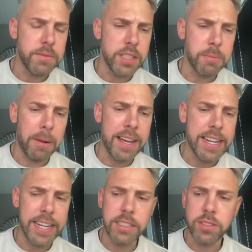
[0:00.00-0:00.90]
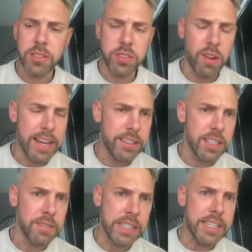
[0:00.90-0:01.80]
display against a side
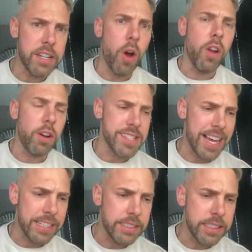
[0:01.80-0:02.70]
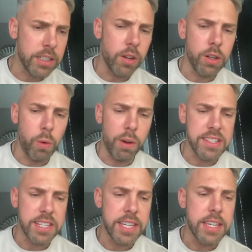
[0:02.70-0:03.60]
that have clearly got a lot of talent and a lot of
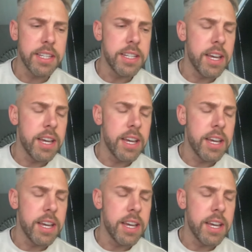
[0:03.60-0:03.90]
quality,